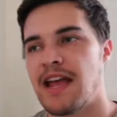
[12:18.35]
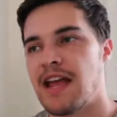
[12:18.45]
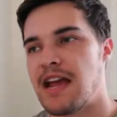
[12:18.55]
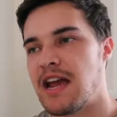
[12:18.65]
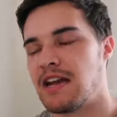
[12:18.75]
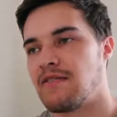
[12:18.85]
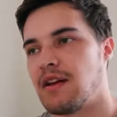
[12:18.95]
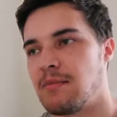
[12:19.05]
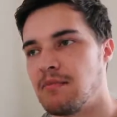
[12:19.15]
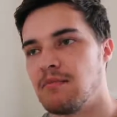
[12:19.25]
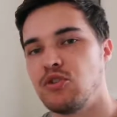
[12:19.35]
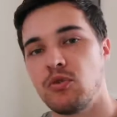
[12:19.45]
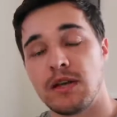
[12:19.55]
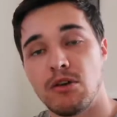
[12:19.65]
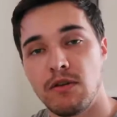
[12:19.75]
And if I'm
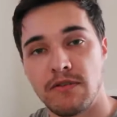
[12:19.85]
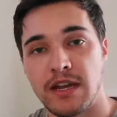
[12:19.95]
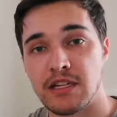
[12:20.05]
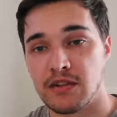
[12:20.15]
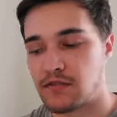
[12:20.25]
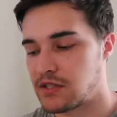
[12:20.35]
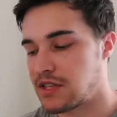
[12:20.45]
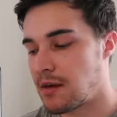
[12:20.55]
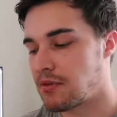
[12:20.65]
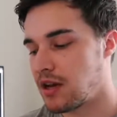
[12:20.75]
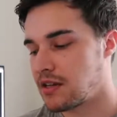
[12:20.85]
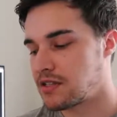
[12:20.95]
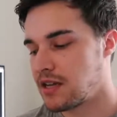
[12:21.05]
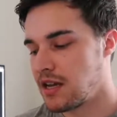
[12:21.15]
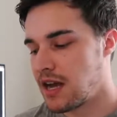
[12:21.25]
doing a notification for stop
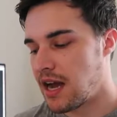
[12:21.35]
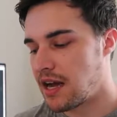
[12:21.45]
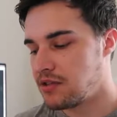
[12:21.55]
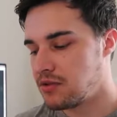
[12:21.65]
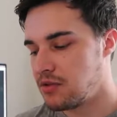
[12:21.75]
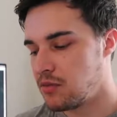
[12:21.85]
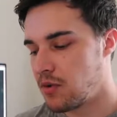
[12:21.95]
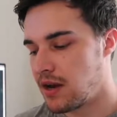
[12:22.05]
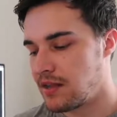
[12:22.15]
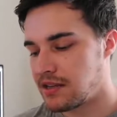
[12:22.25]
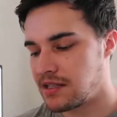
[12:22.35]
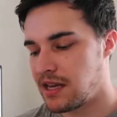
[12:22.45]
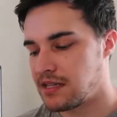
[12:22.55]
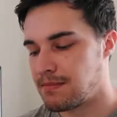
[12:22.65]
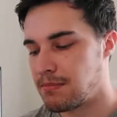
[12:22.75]
loss, I do the one that
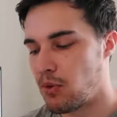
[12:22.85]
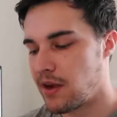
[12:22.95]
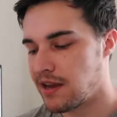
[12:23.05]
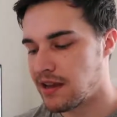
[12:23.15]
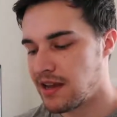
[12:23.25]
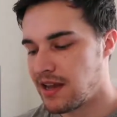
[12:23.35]
says boing.